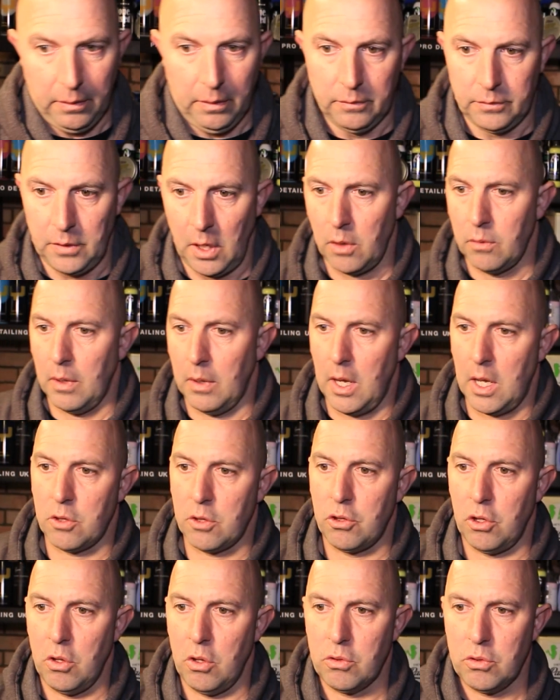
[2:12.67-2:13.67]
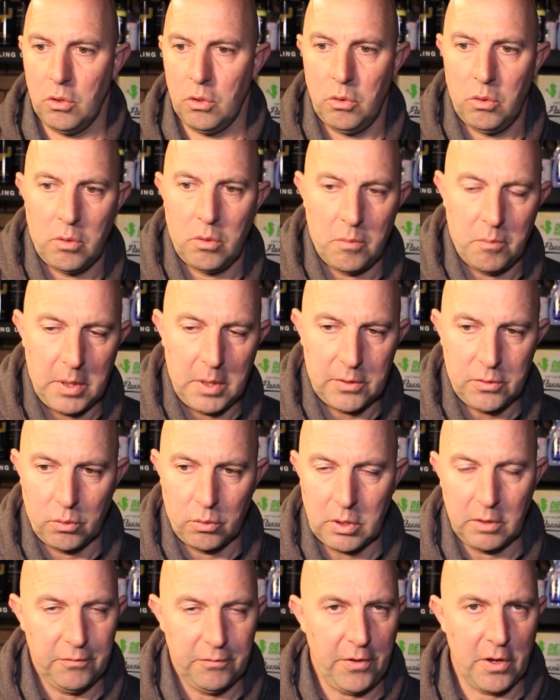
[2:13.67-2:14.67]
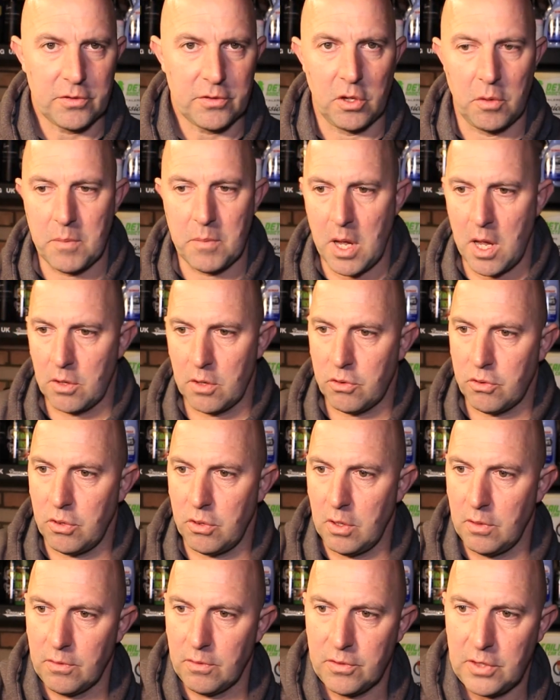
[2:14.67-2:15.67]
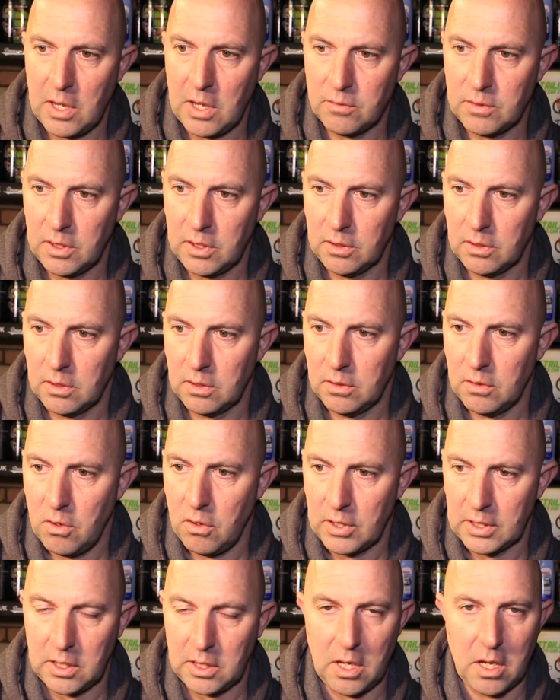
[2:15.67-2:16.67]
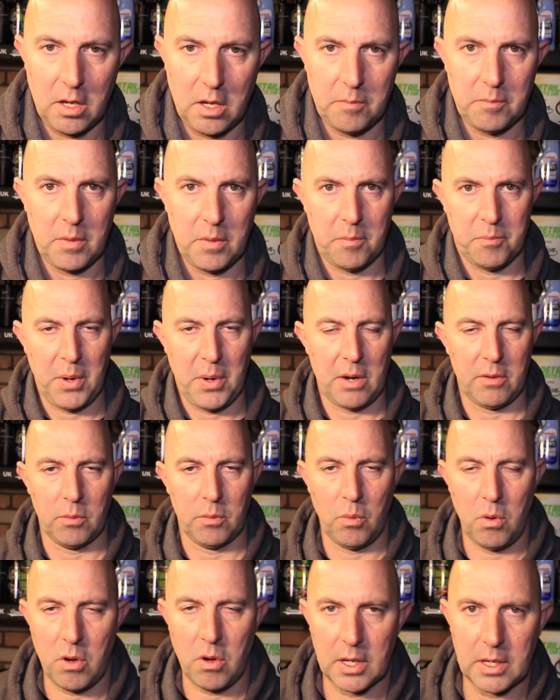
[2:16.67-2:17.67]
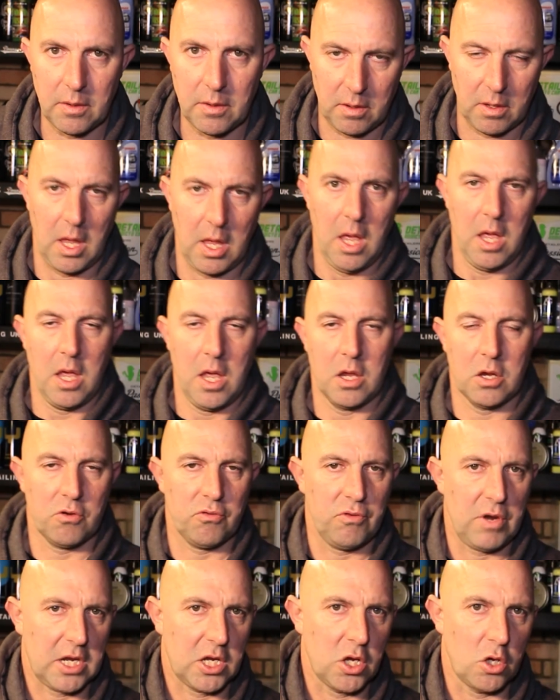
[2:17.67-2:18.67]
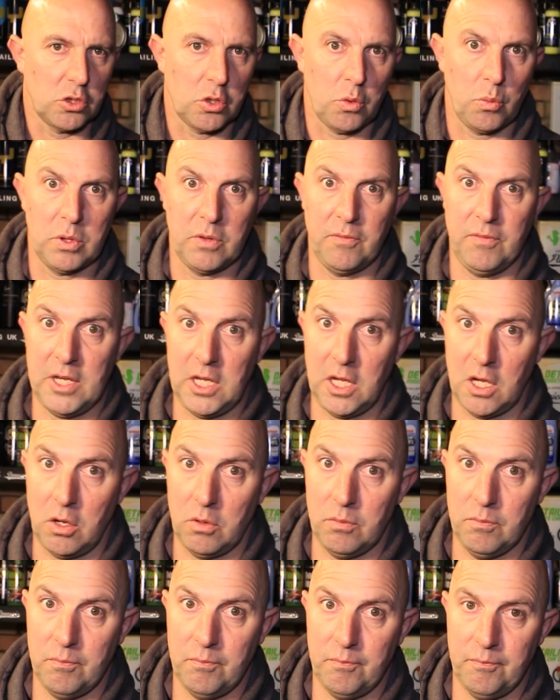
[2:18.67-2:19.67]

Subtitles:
So, as usual, me talking far too much and sounding like Barry White. Crack on with the video.